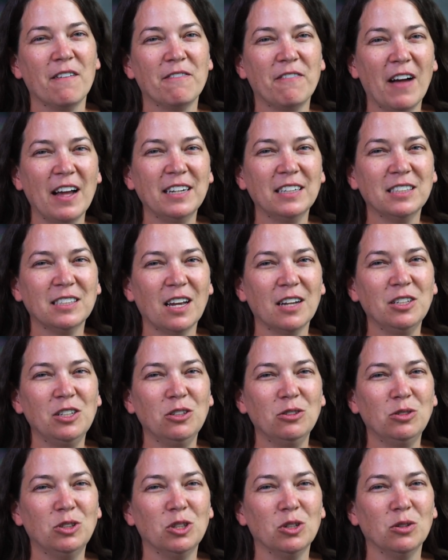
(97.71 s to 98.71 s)
find us on
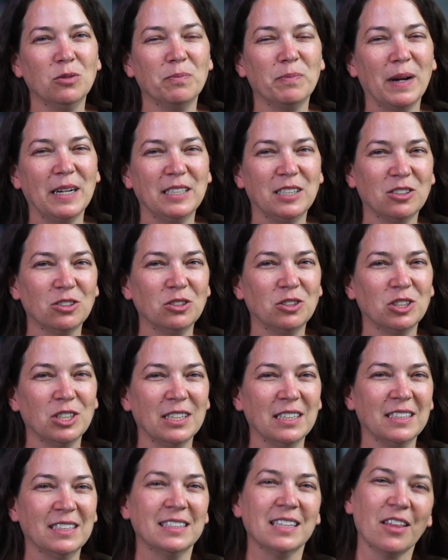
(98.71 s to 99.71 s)
YouTube by
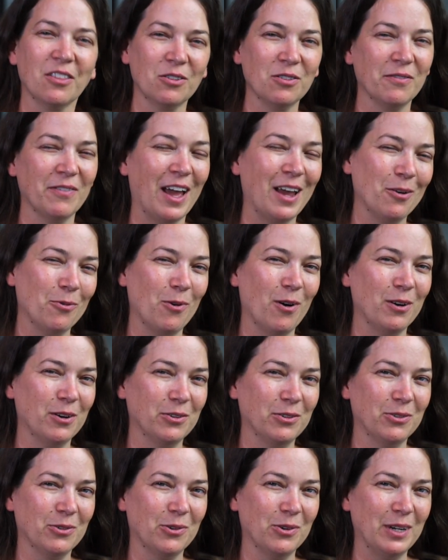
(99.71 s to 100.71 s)
searching Southern Nevada Water
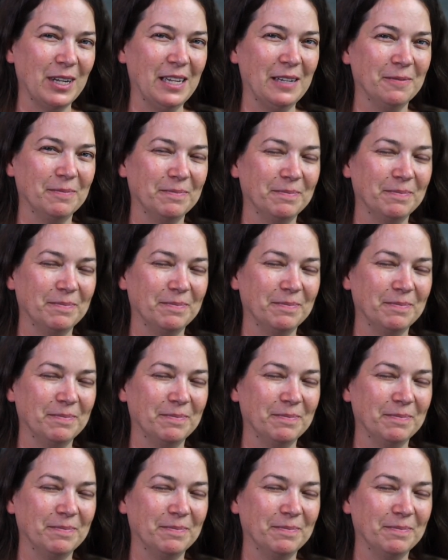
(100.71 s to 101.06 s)
Authority.